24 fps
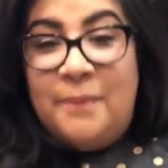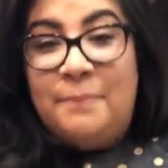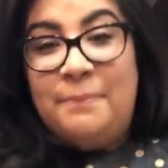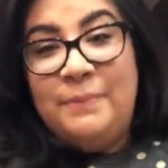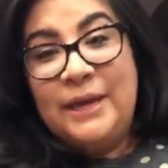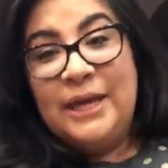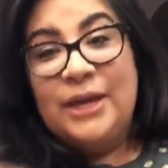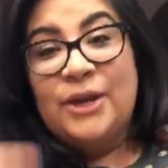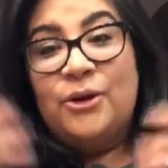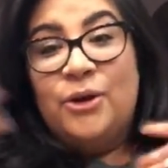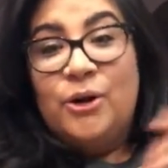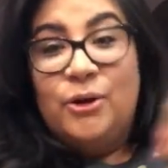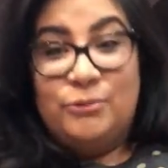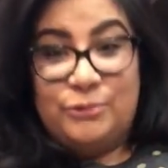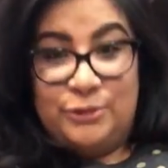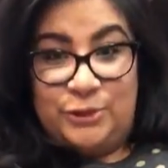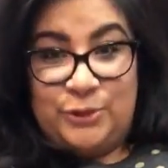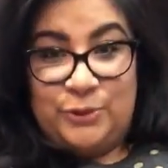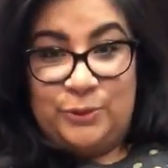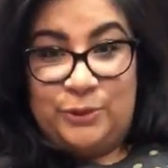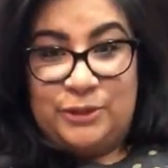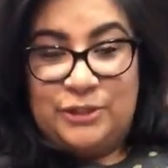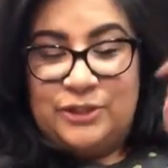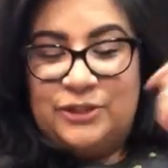being your own
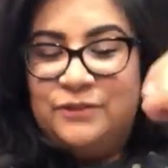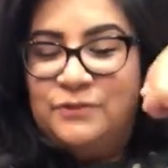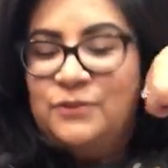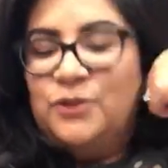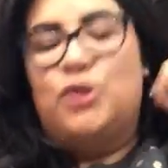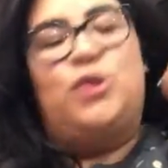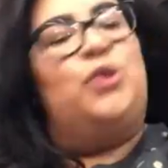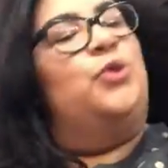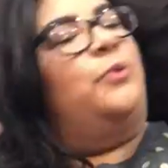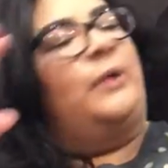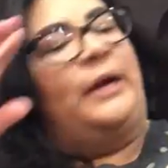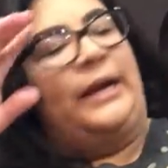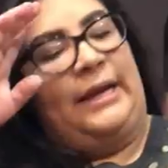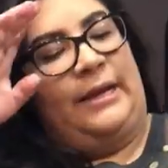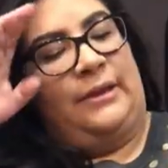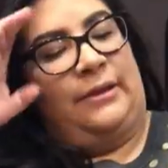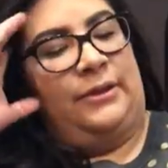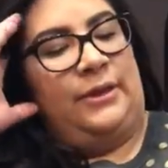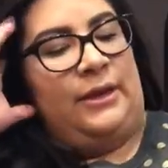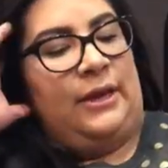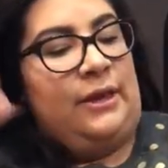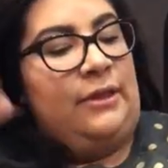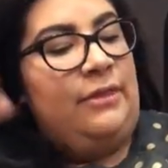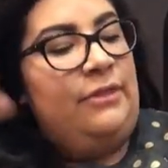source of
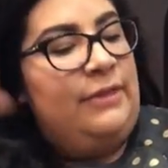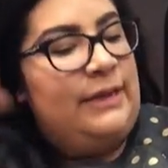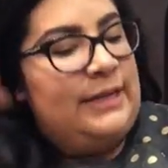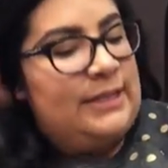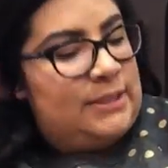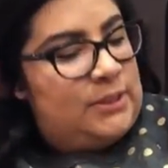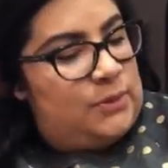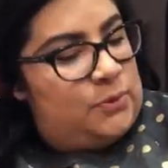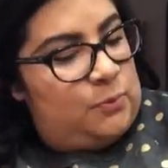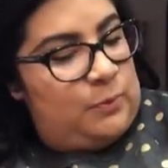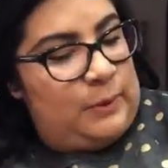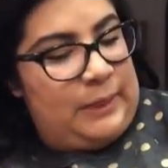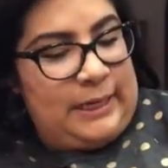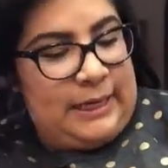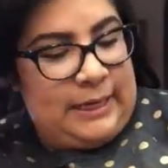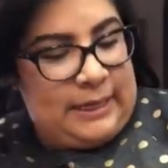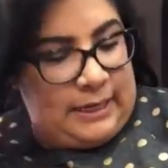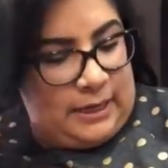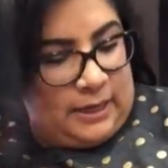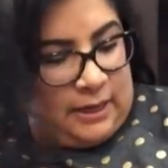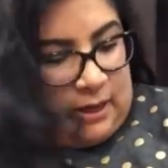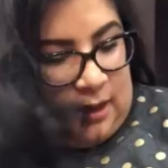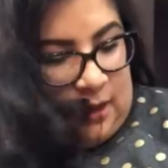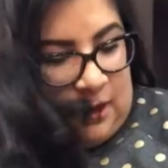strength this
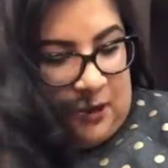week,